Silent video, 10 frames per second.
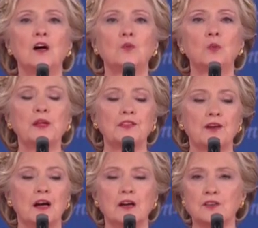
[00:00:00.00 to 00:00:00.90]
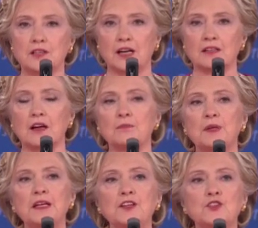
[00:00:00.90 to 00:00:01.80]
with our tech
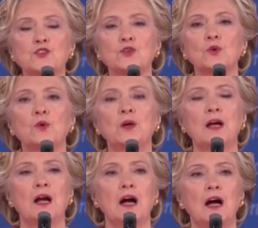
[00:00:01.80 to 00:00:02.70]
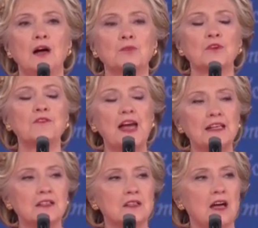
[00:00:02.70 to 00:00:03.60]
companies to
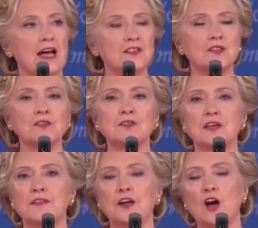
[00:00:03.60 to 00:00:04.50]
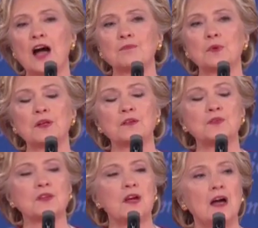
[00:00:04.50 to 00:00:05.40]
prevent ISIS and their
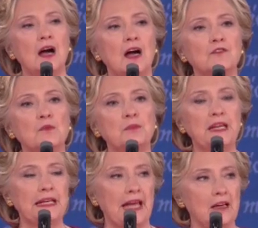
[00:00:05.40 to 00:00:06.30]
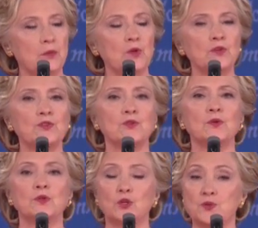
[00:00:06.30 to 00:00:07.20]
operatives from being able
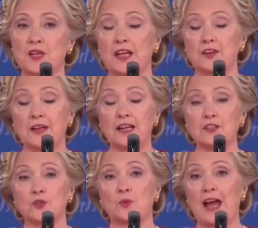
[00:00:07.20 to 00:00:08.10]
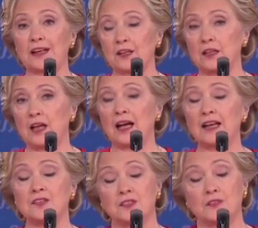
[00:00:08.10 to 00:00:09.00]
to use the Internet to
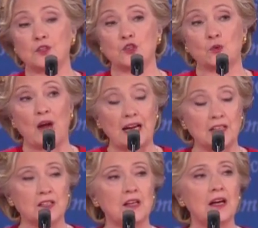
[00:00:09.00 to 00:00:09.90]
radicalize, even direct